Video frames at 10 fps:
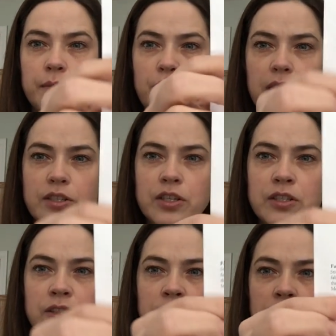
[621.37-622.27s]
but I
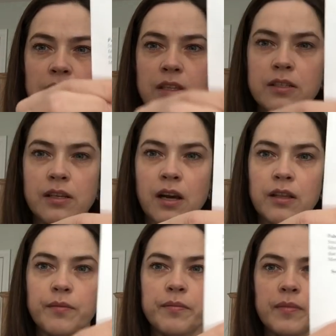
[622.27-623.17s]
just looked at this
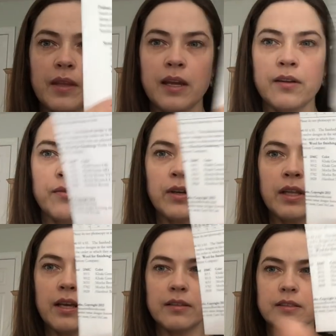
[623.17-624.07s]
column. I didn't
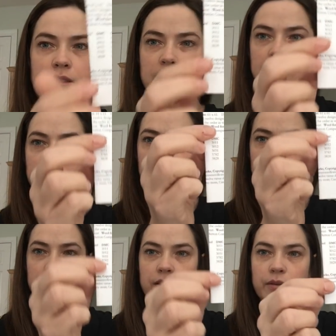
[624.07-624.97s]
realize
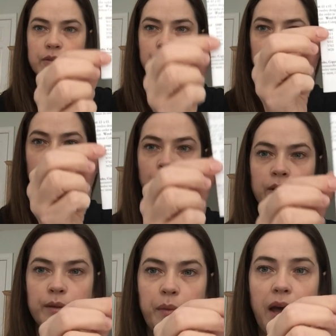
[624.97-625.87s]
there was more
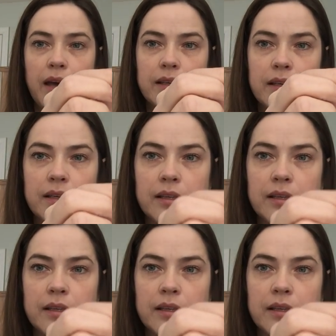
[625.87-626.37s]
on the back.